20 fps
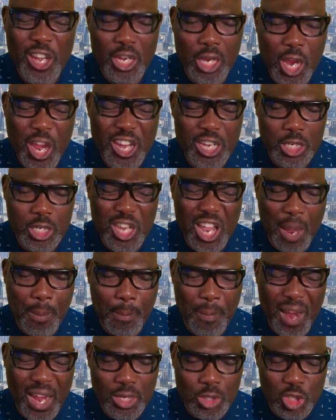in the
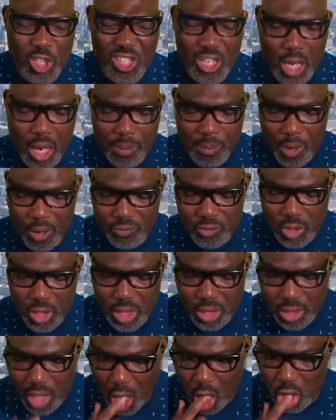mighty name of
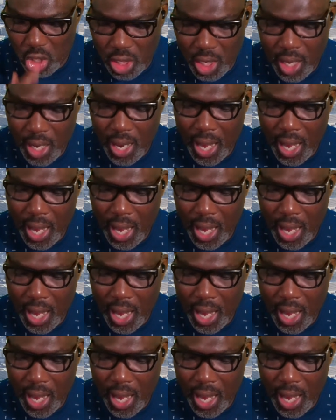Jesus,